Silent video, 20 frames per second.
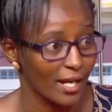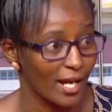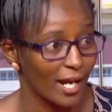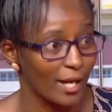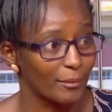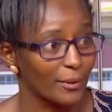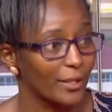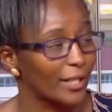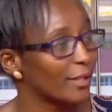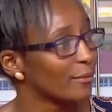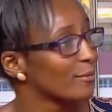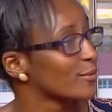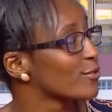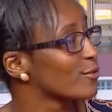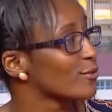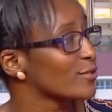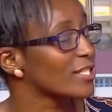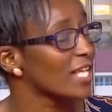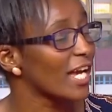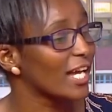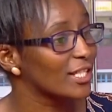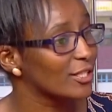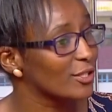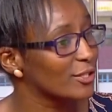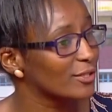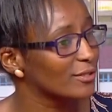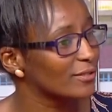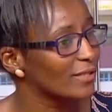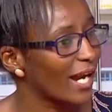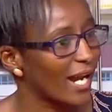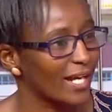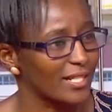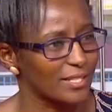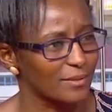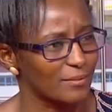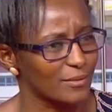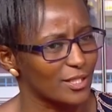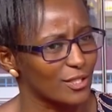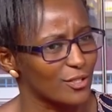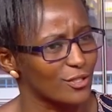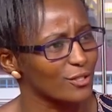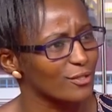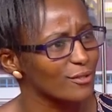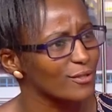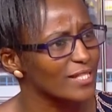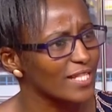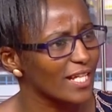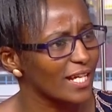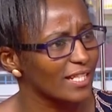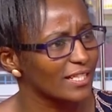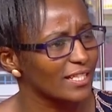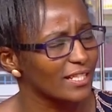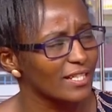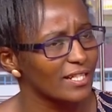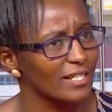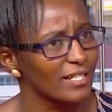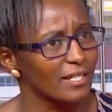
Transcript: I became suicidal, I attempted suicide,